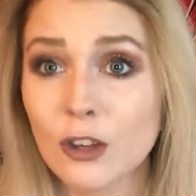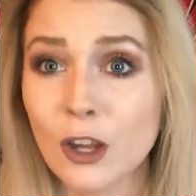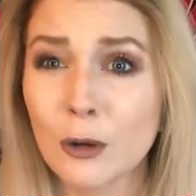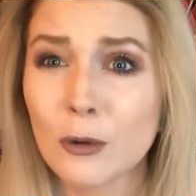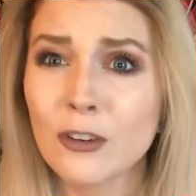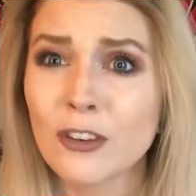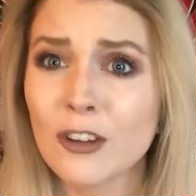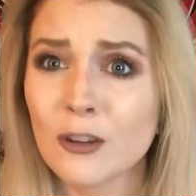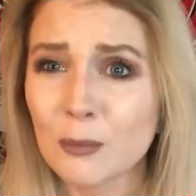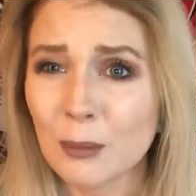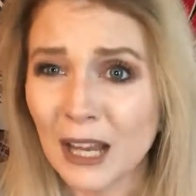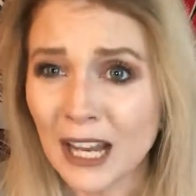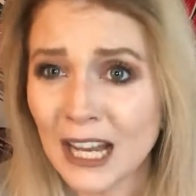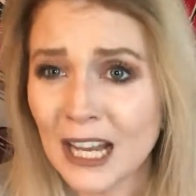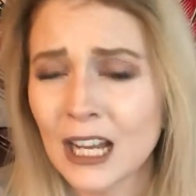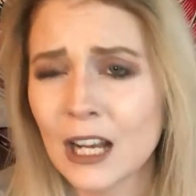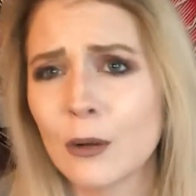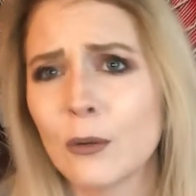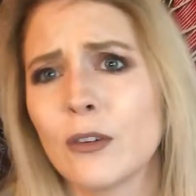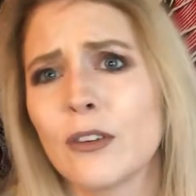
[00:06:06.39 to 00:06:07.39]
So I was in
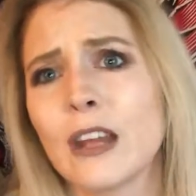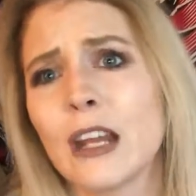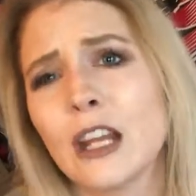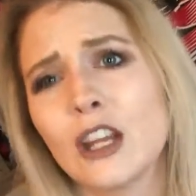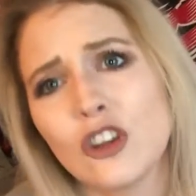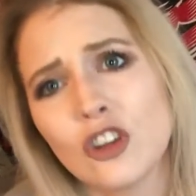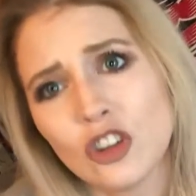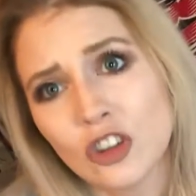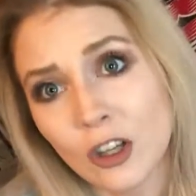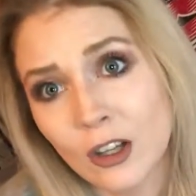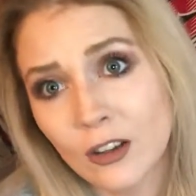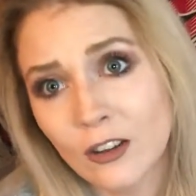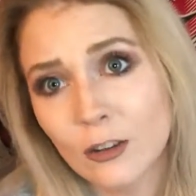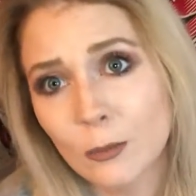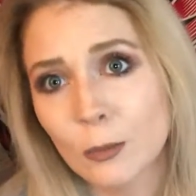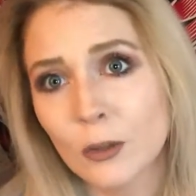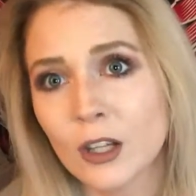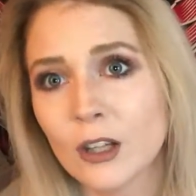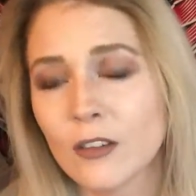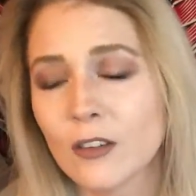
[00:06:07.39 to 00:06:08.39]
pain. I was getting shin
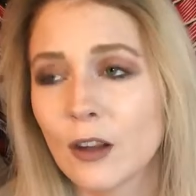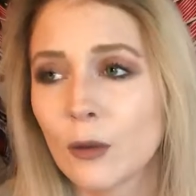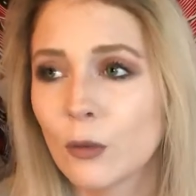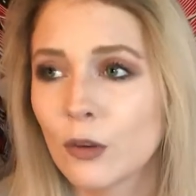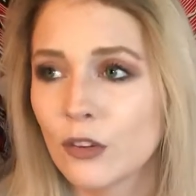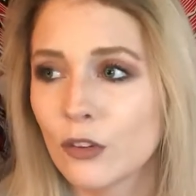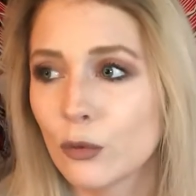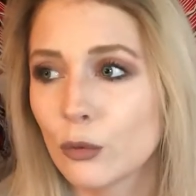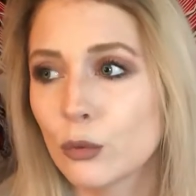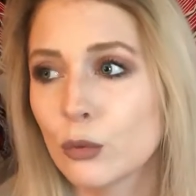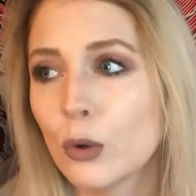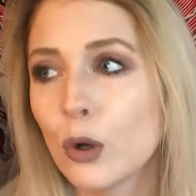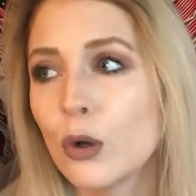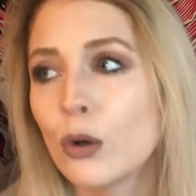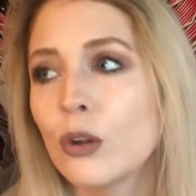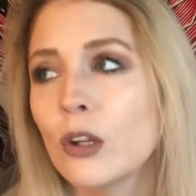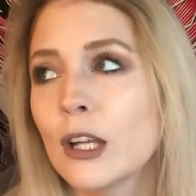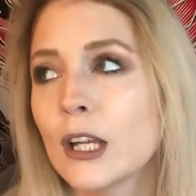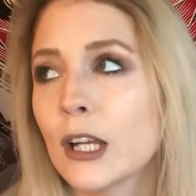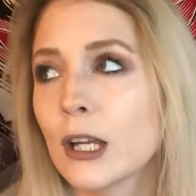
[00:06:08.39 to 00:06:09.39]
splints. I wasn't
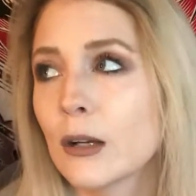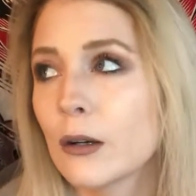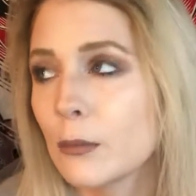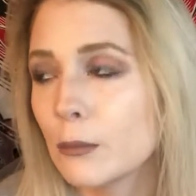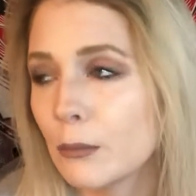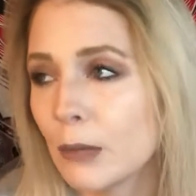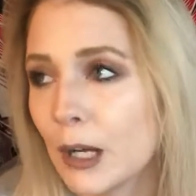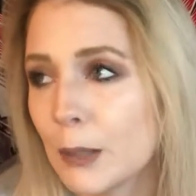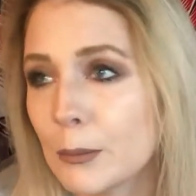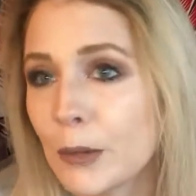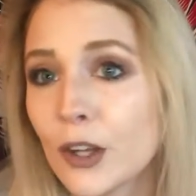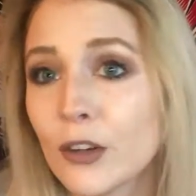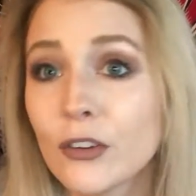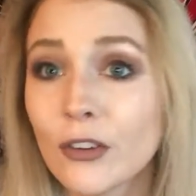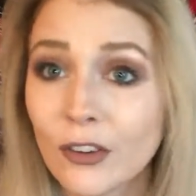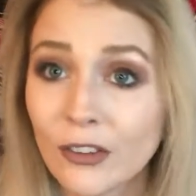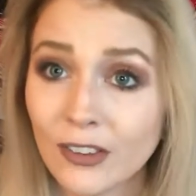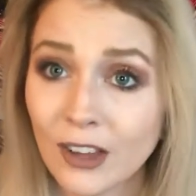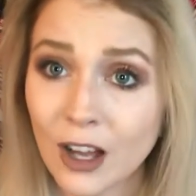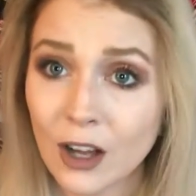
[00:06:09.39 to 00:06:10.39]
rolling my
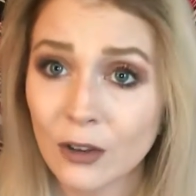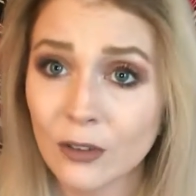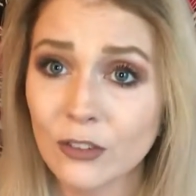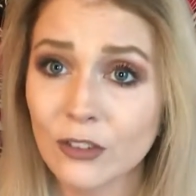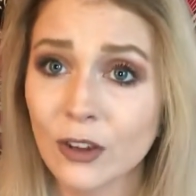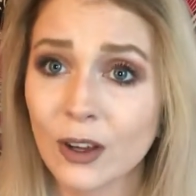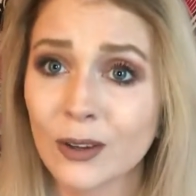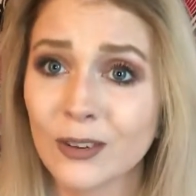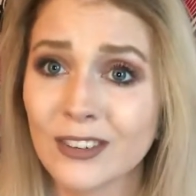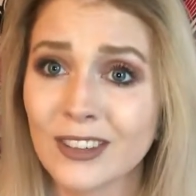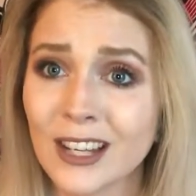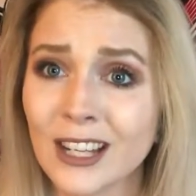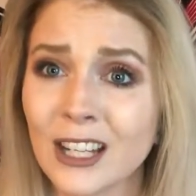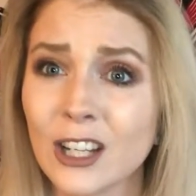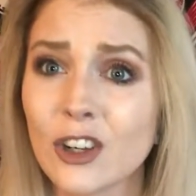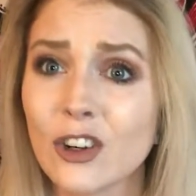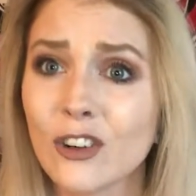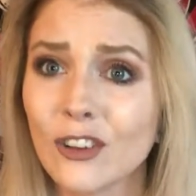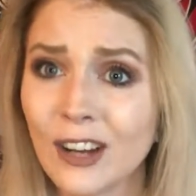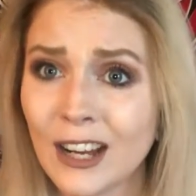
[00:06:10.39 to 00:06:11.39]
muscles out. So I was
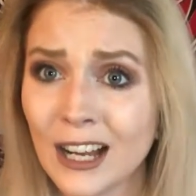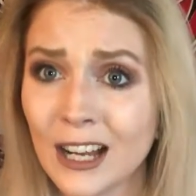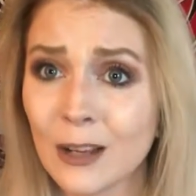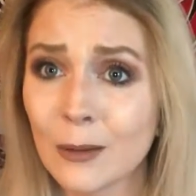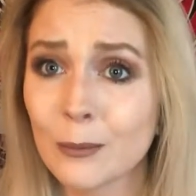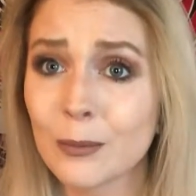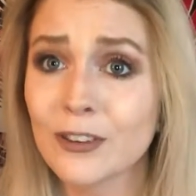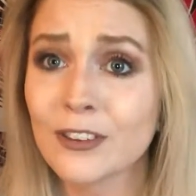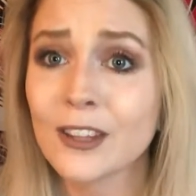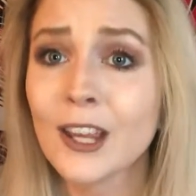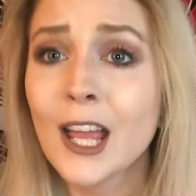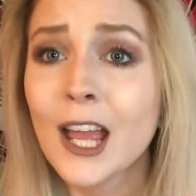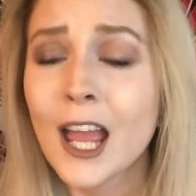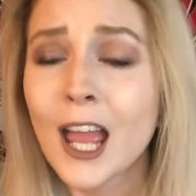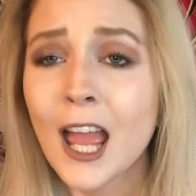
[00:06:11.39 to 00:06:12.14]
getting cramps.